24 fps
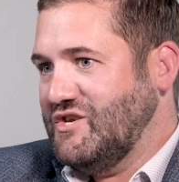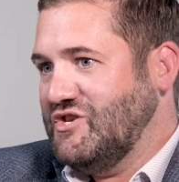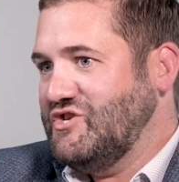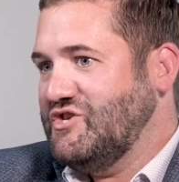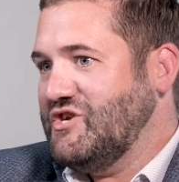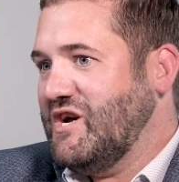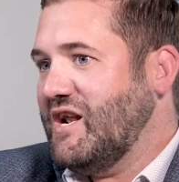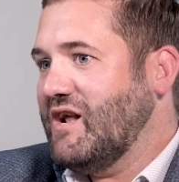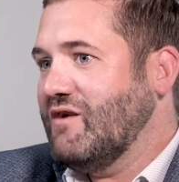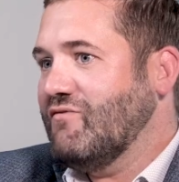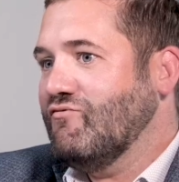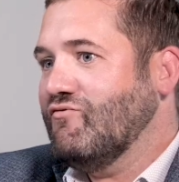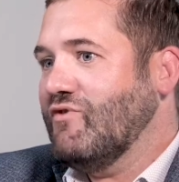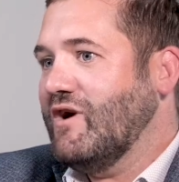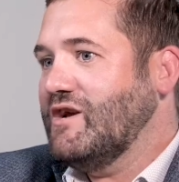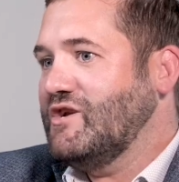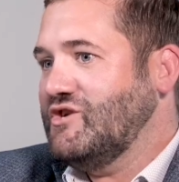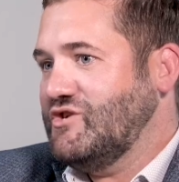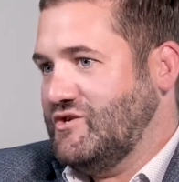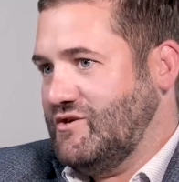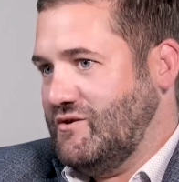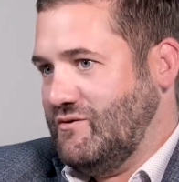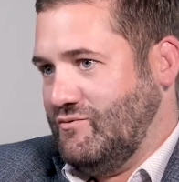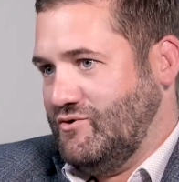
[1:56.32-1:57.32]
a
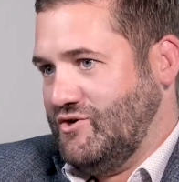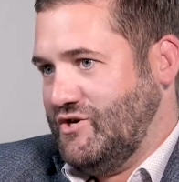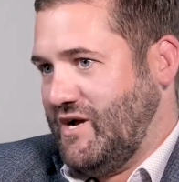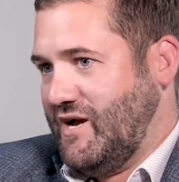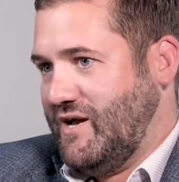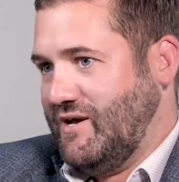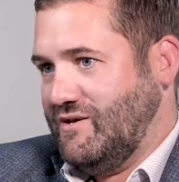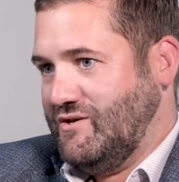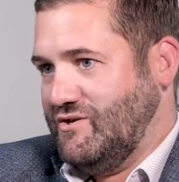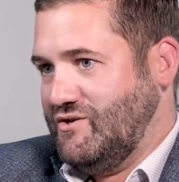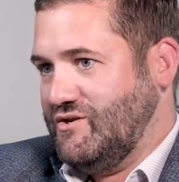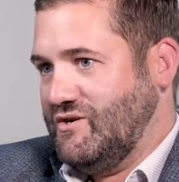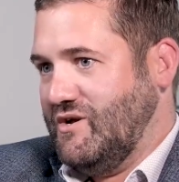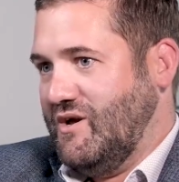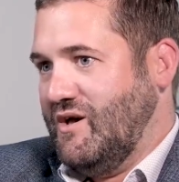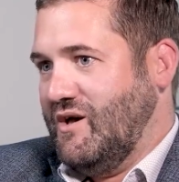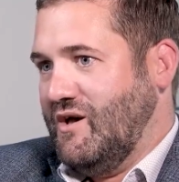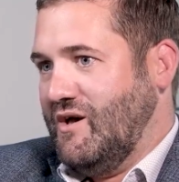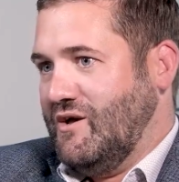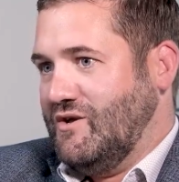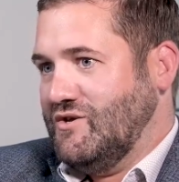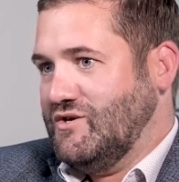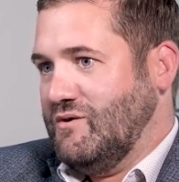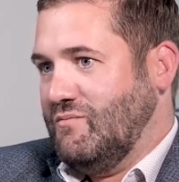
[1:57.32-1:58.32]
generational change.
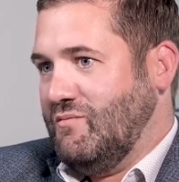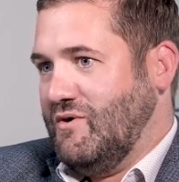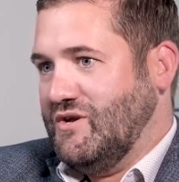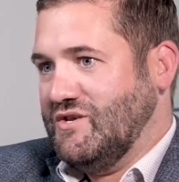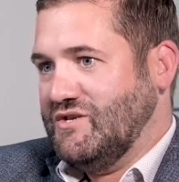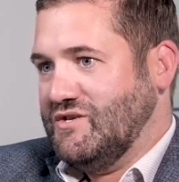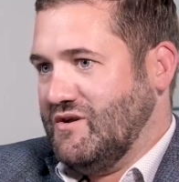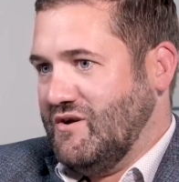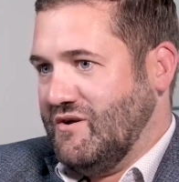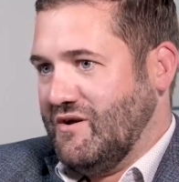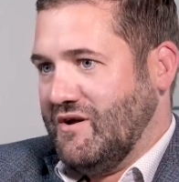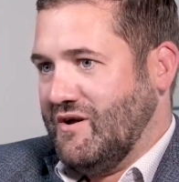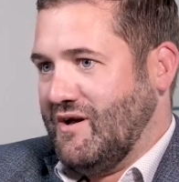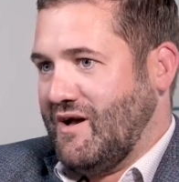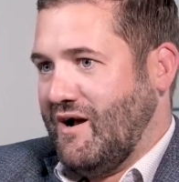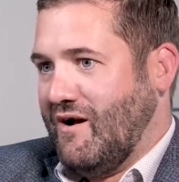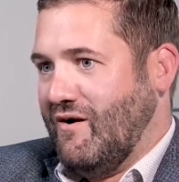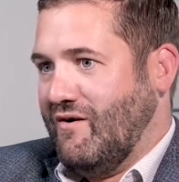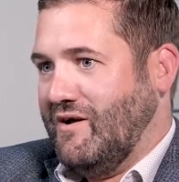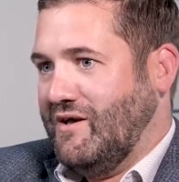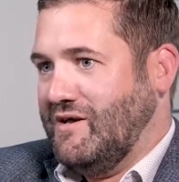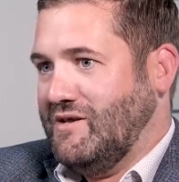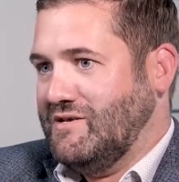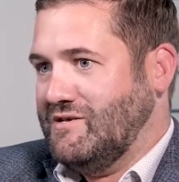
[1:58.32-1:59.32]
So my son
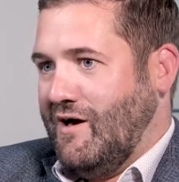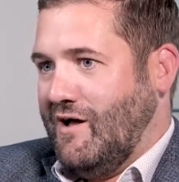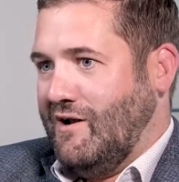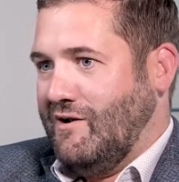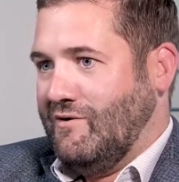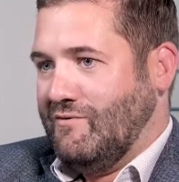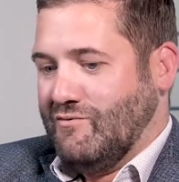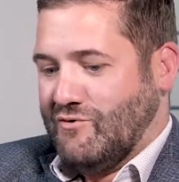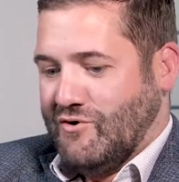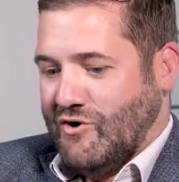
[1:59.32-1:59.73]
carries a little